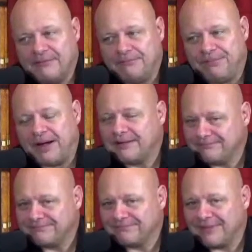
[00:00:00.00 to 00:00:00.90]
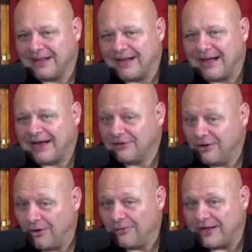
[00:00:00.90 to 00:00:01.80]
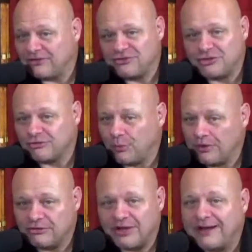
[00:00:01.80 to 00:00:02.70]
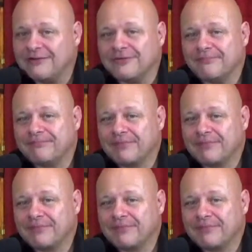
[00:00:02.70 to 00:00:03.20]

but I know that's just one side of it